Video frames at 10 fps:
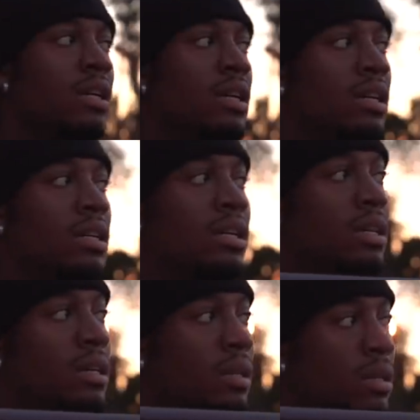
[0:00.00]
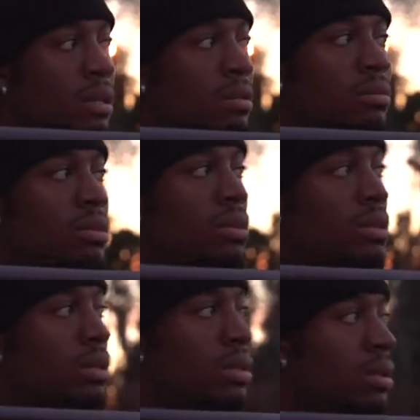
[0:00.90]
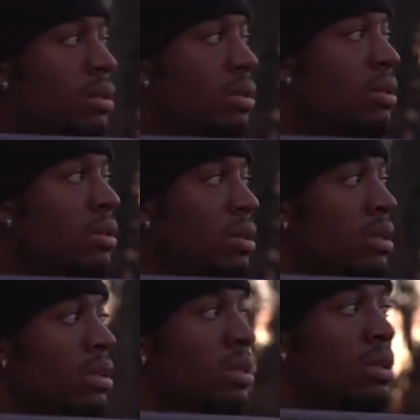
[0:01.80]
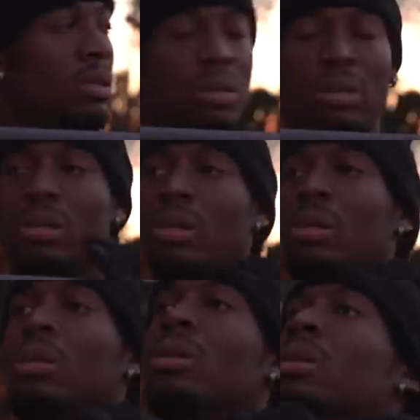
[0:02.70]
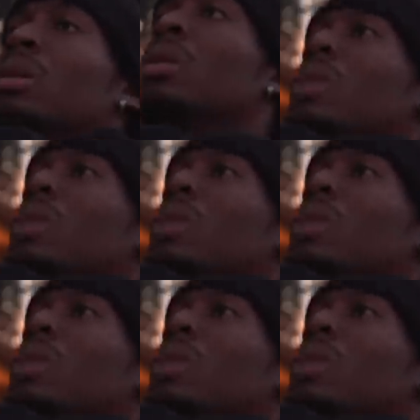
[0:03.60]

[no speech]